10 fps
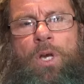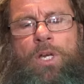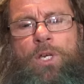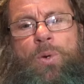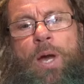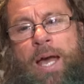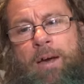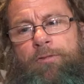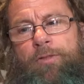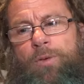You
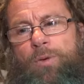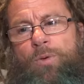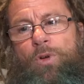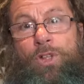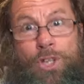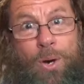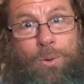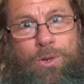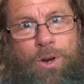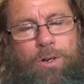have to know
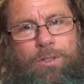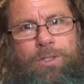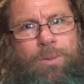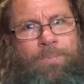God